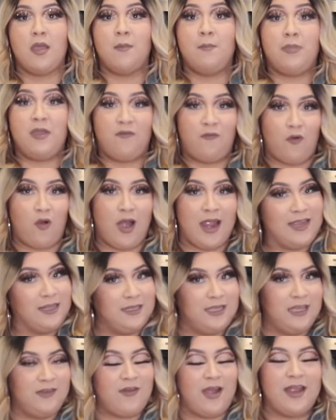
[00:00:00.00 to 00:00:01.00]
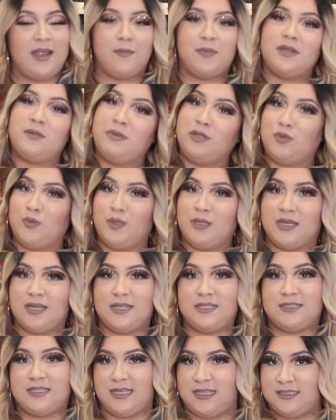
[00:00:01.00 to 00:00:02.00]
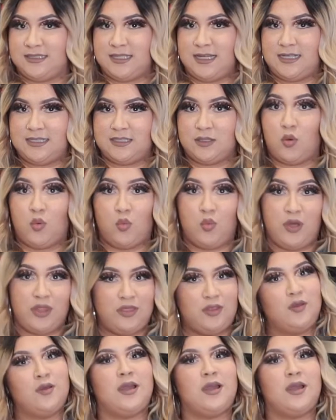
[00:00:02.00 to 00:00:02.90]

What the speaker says: Before I leave, I am going to be doing a taste test with you